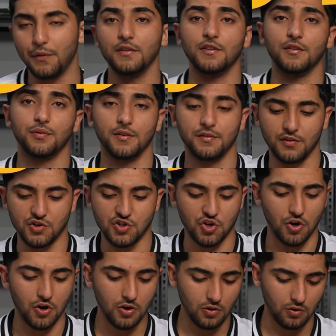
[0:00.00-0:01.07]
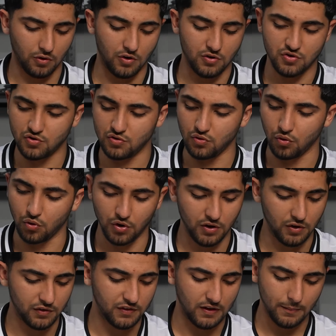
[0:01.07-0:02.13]
think this one's a shirt or a hoodie
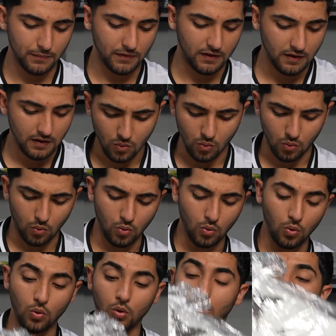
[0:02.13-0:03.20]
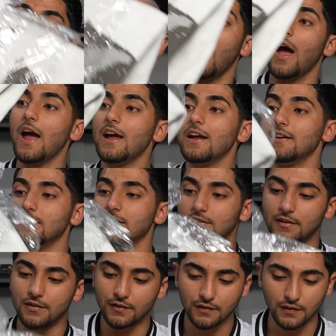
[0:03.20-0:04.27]
or something. Ooh, hey,
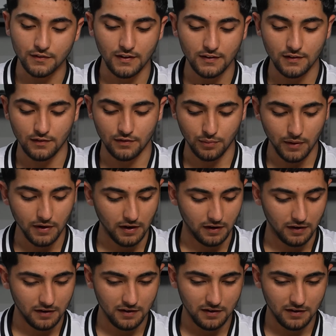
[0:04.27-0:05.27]
this is a knitted sweater.